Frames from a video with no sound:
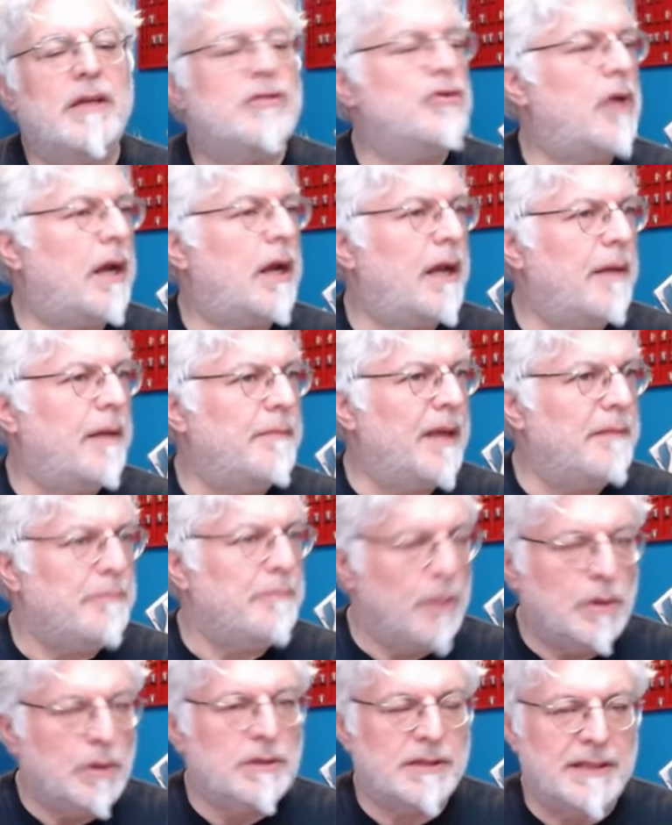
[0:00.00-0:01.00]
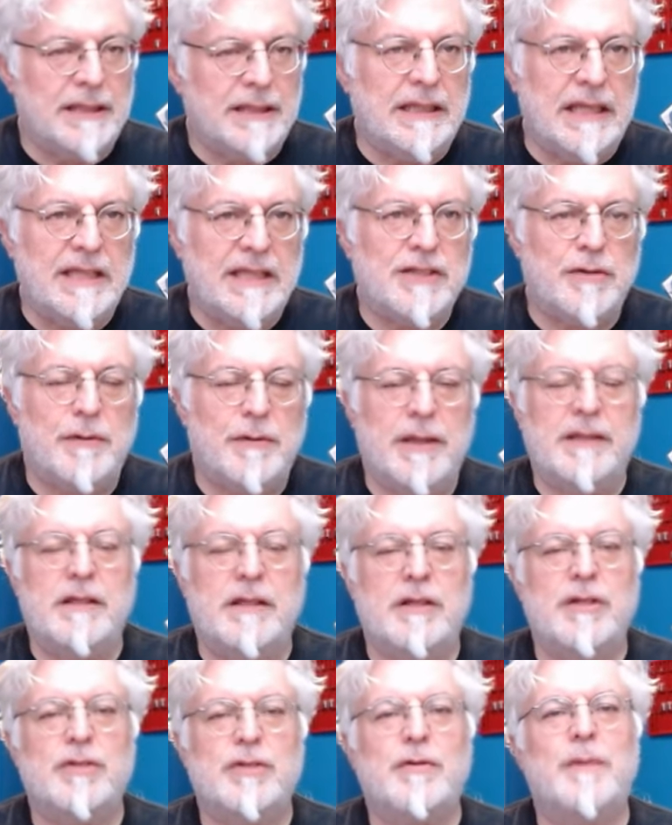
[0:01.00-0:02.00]
Check out my books. The links are in the
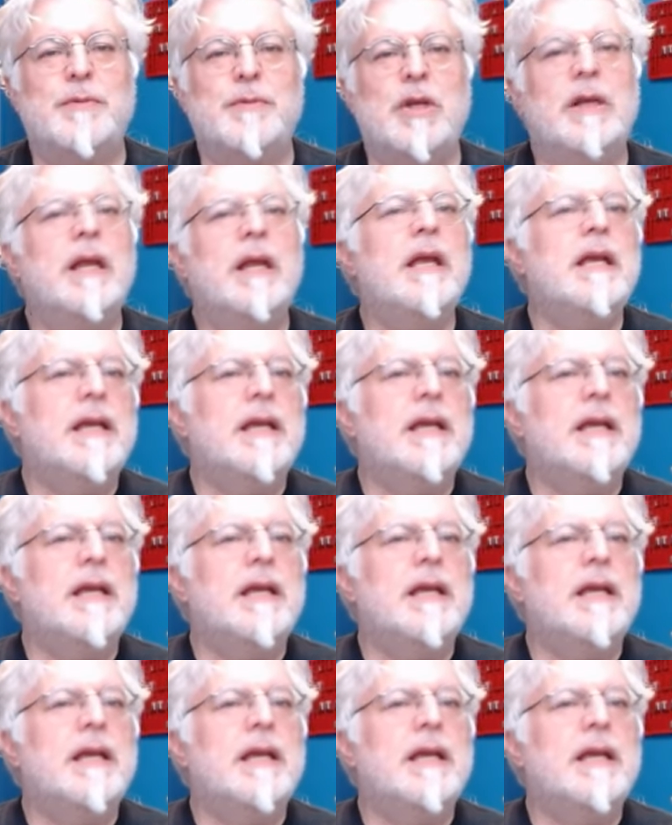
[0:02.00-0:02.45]
description.